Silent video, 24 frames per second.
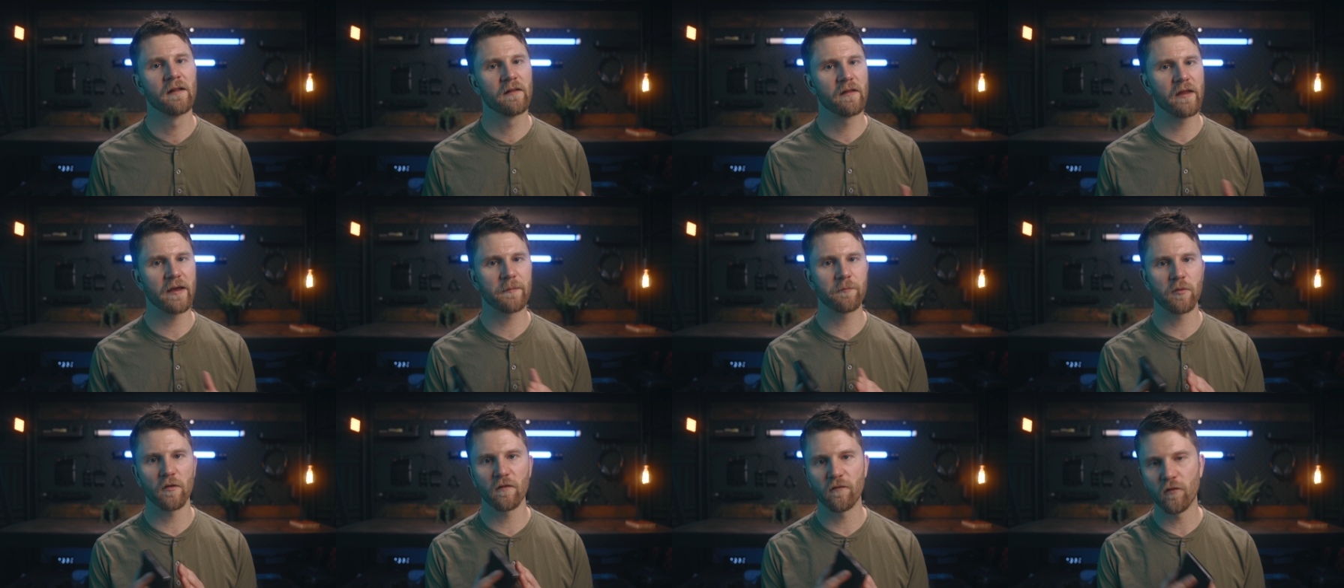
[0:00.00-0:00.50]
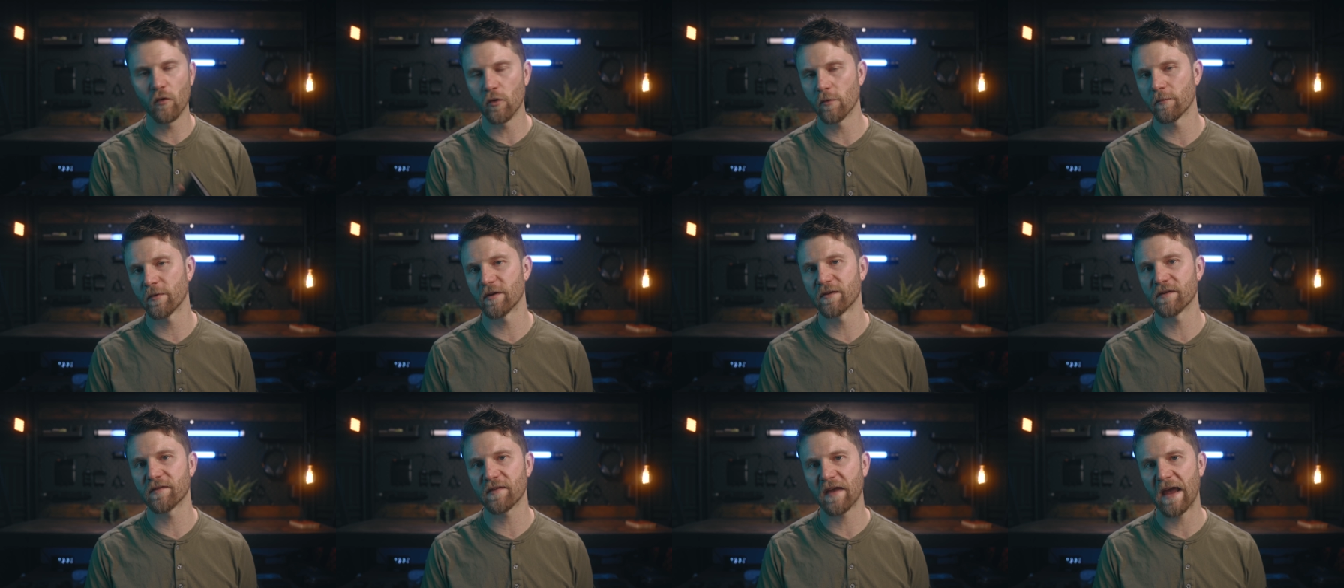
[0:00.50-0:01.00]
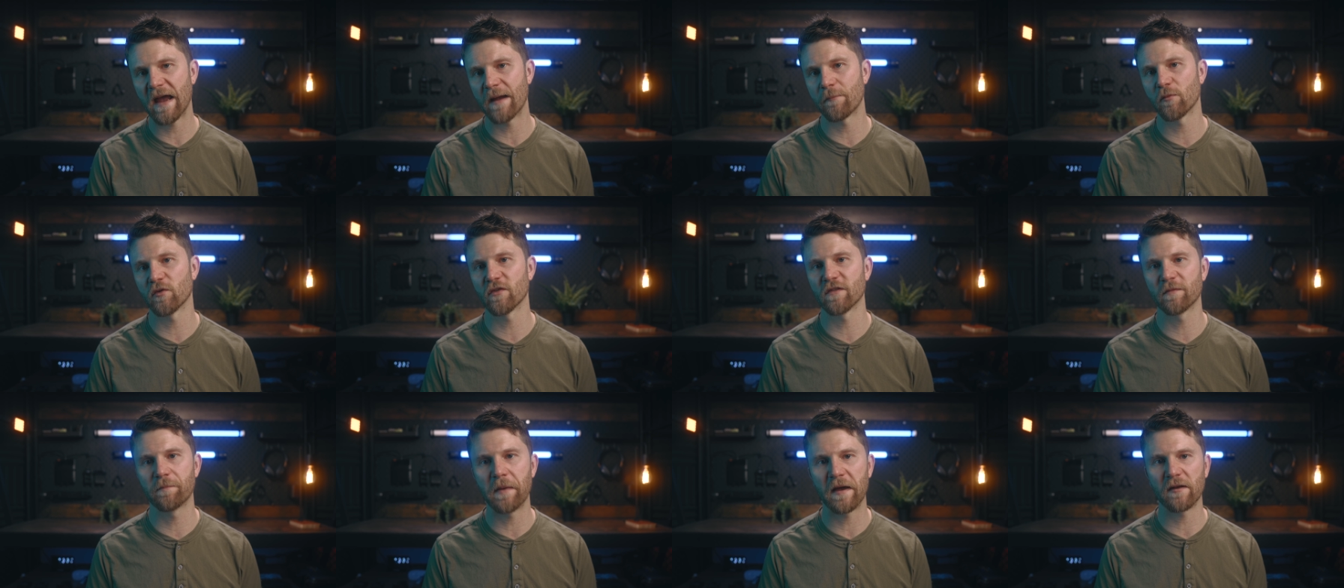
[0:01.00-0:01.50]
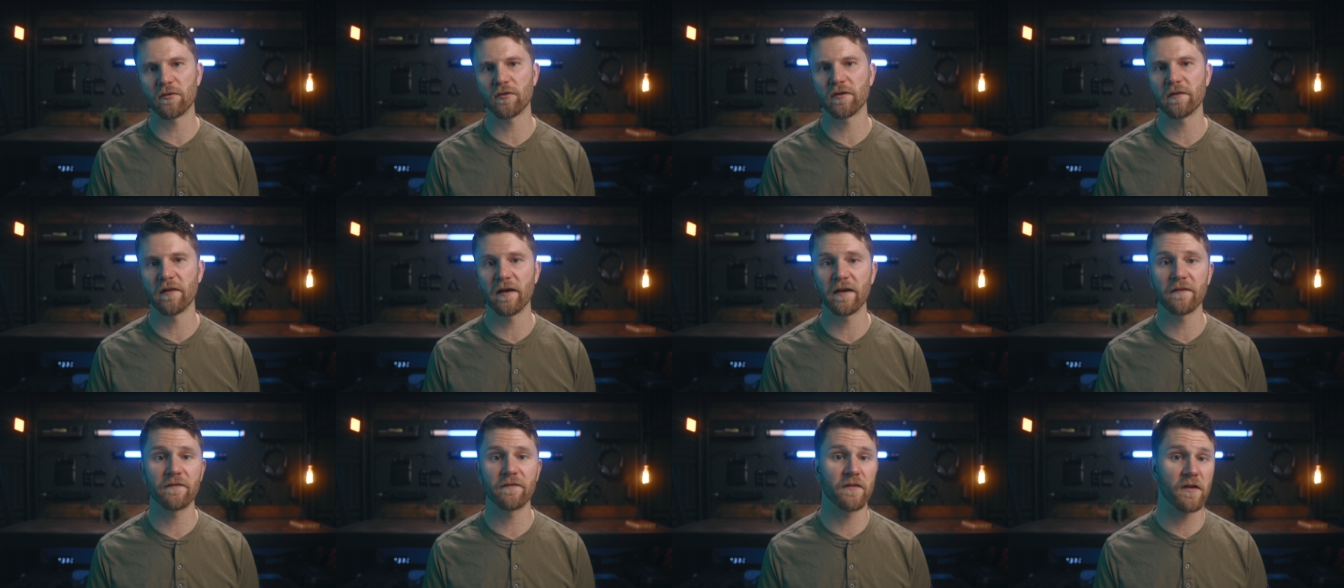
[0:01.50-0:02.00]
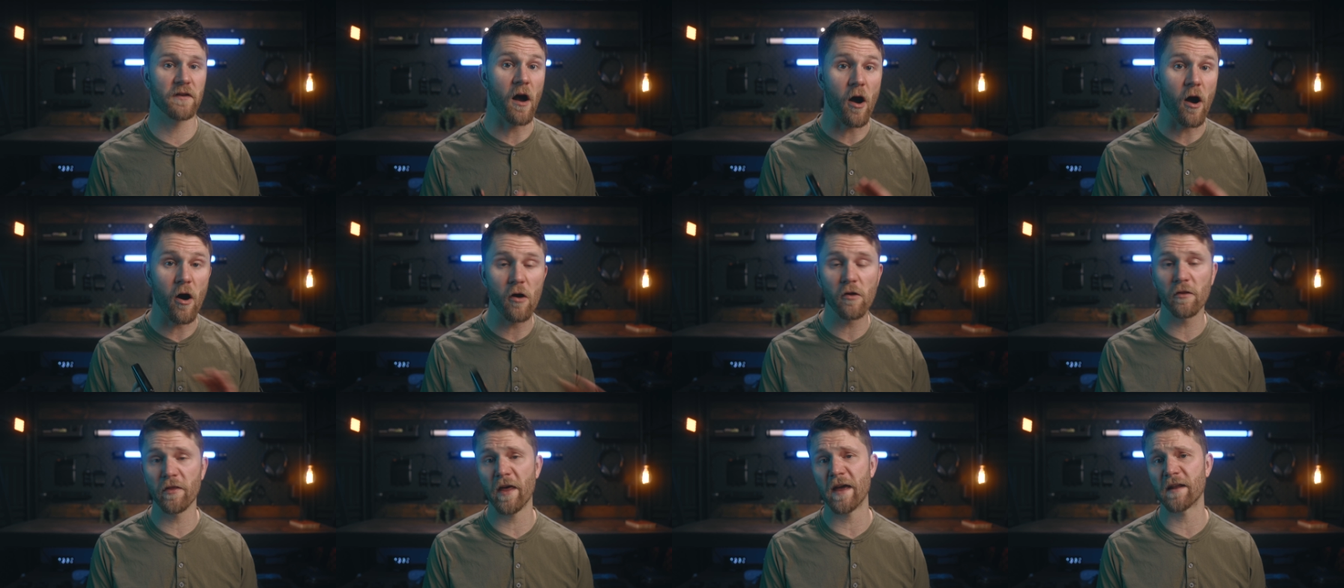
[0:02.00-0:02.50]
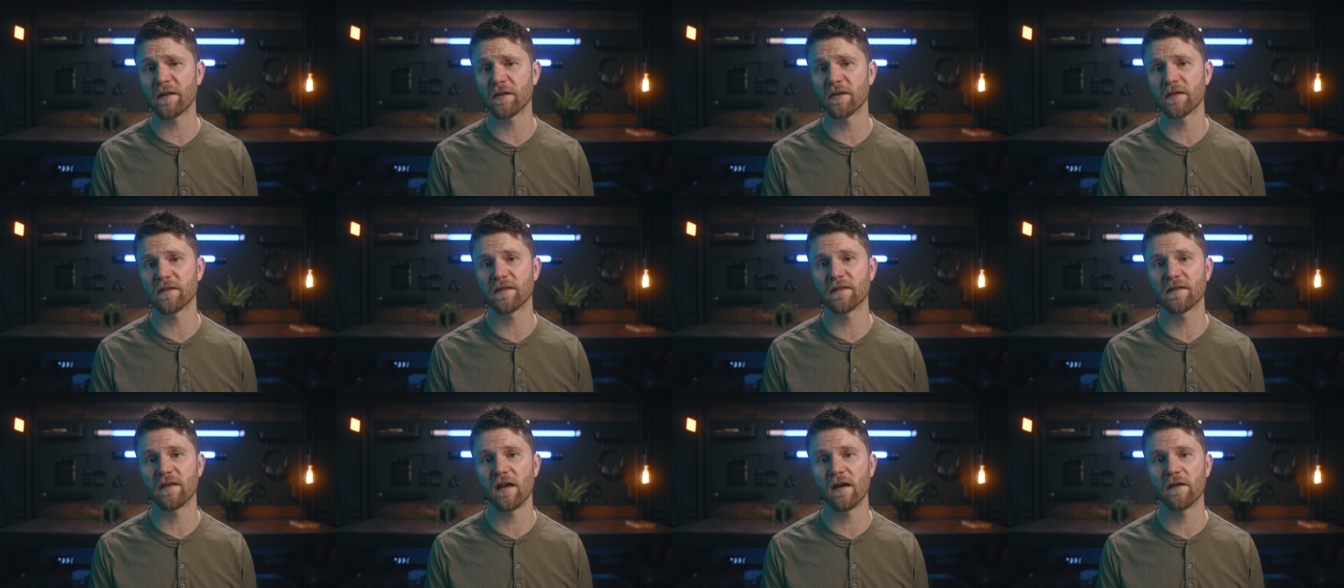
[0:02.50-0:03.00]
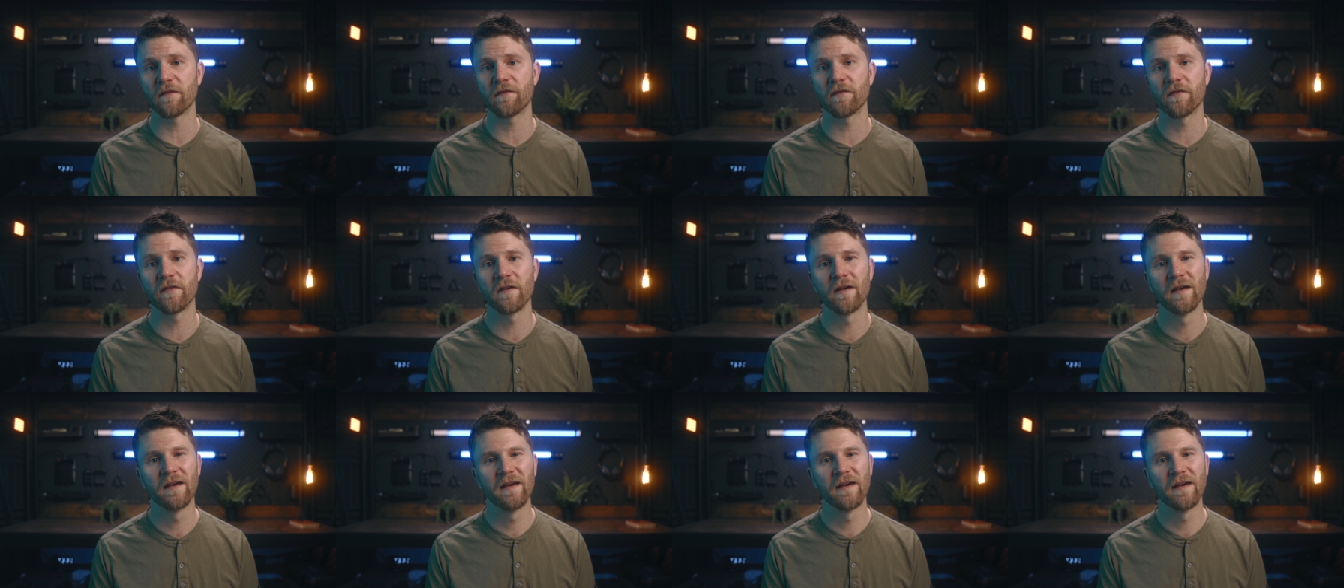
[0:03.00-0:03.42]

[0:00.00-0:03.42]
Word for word: like performance, cameras, battery life, and all that good stuff.